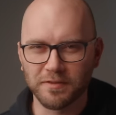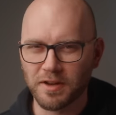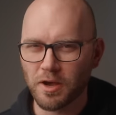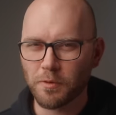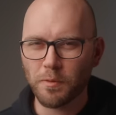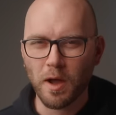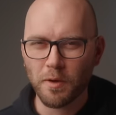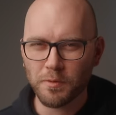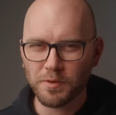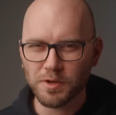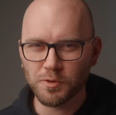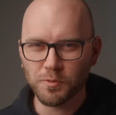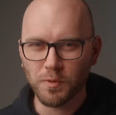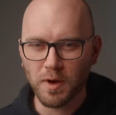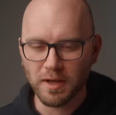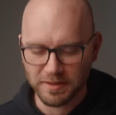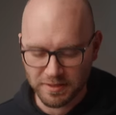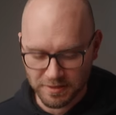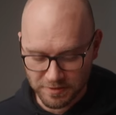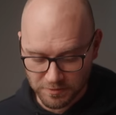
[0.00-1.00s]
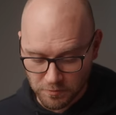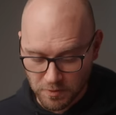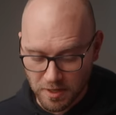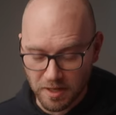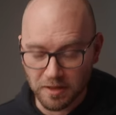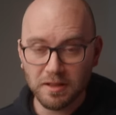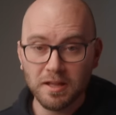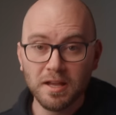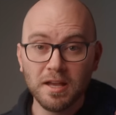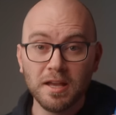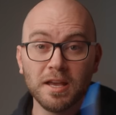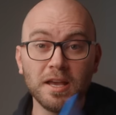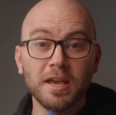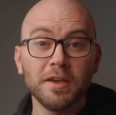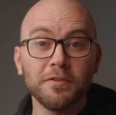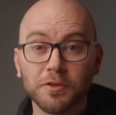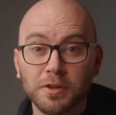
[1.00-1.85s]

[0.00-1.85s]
Now, why would you want this? Well, if